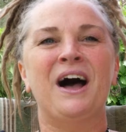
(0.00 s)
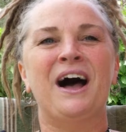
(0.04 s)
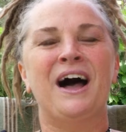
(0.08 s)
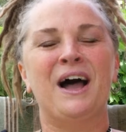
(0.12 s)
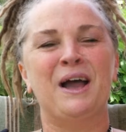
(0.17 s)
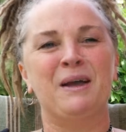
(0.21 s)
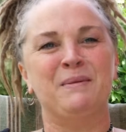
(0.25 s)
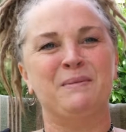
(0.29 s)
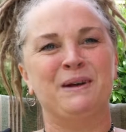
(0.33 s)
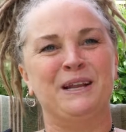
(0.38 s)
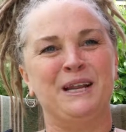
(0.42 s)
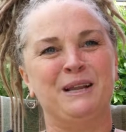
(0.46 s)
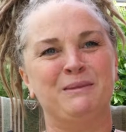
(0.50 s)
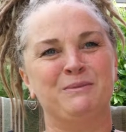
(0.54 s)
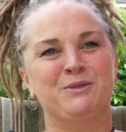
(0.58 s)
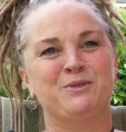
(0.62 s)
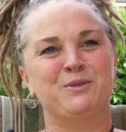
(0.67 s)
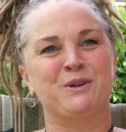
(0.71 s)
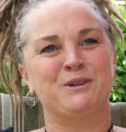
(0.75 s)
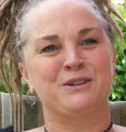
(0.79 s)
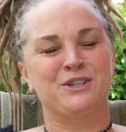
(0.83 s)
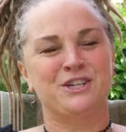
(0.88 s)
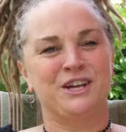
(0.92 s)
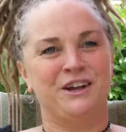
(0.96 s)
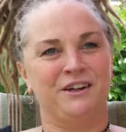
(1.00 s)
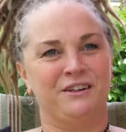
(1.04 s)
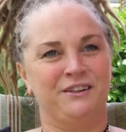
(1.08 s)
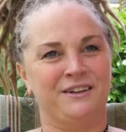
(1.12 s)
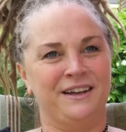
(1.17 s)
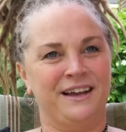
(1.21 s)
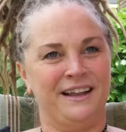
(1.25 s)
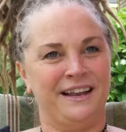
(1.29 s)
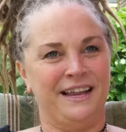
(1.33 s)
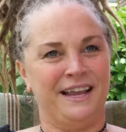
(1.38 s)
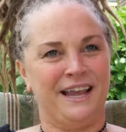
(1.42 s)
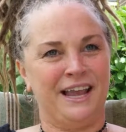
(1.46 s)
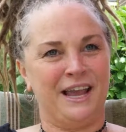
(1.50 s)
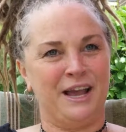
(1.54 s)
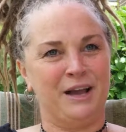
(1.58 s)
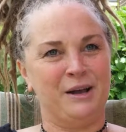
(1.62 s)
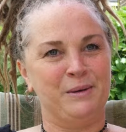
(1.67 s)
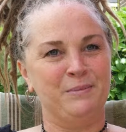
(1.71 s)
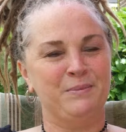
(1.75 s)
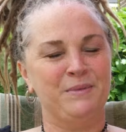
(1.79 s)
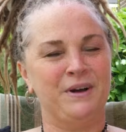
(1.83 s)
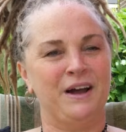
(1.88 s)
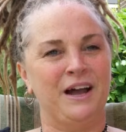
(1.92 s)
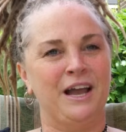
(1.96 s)
Hi, my name's Rochelle
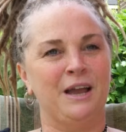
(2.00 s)
Cunningham.